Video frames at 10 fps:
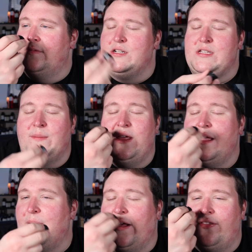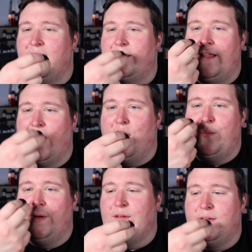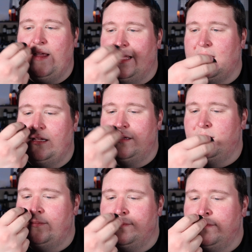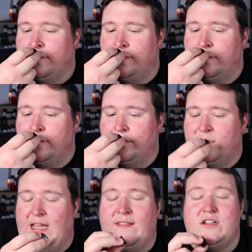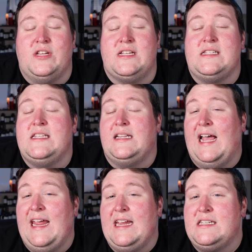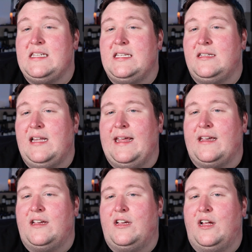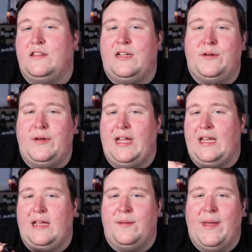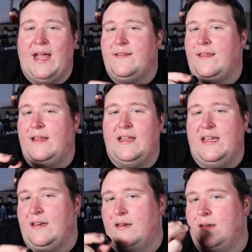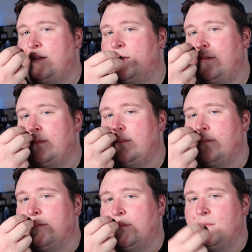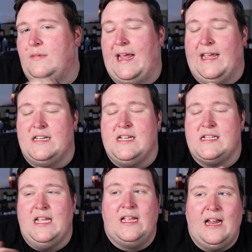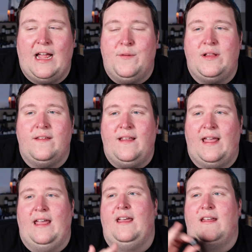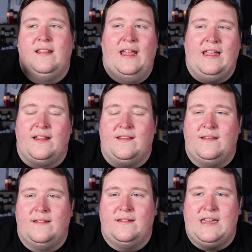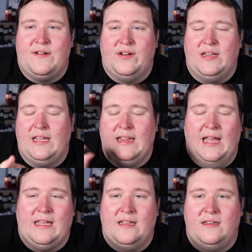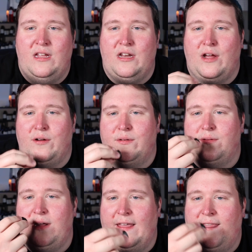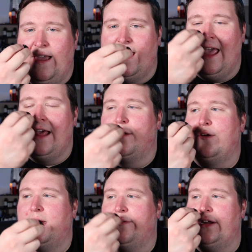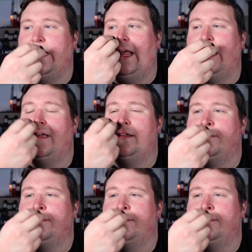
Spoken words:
there's something about this that almost like there's a slight like cologne-y masculine, like it doesn't, I wouldn't say like it's definitely like, you know, in that category really,